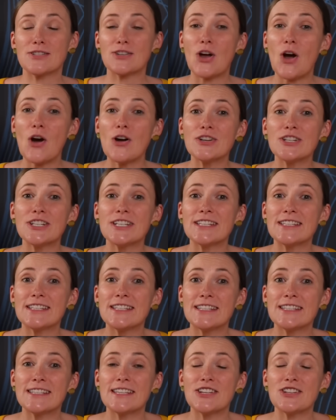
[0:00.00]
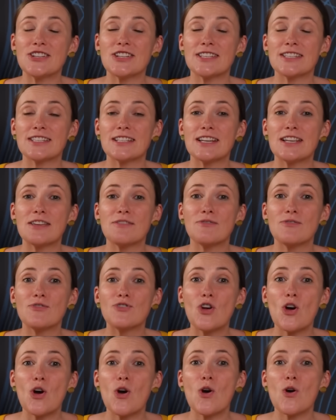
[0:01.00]
conscious decisions leave
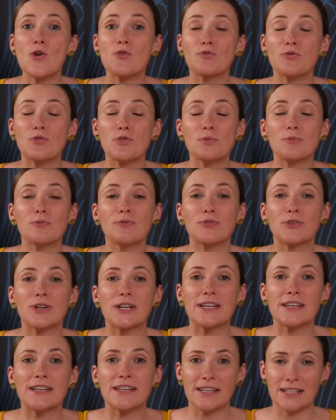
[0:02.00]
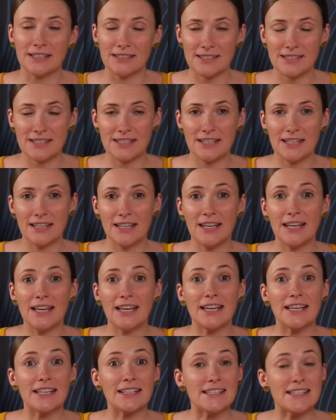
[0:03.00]
no room for guilt.
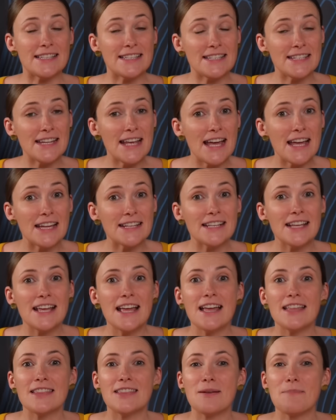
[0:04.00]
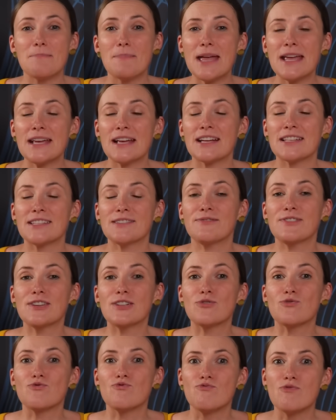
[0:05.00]
Instead, they make us
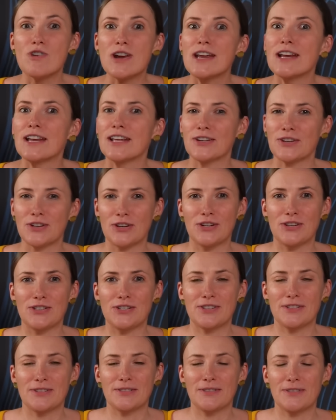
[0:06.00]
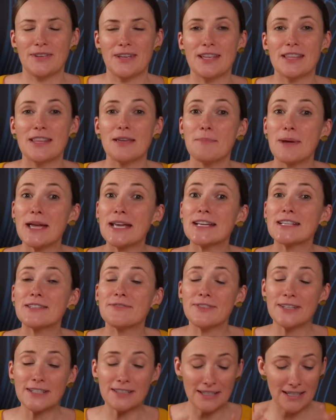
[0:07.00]
feel really good. They make us
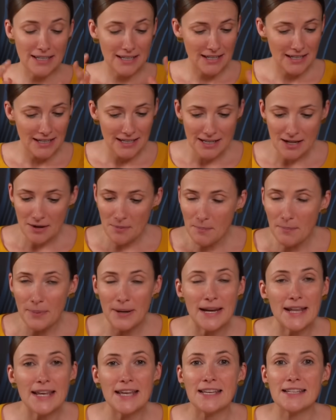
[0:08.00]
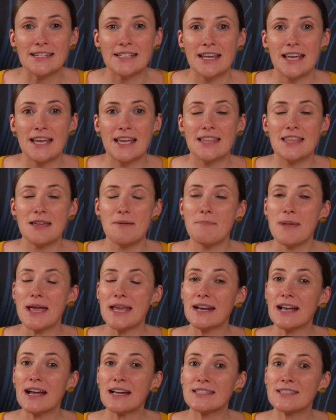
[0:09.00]
feel complete. They
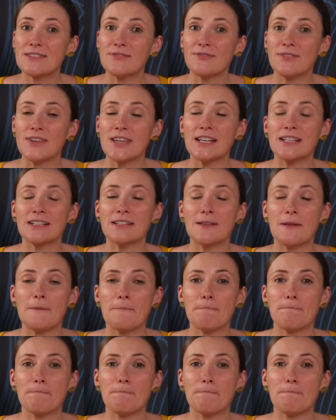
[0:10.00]
make us feel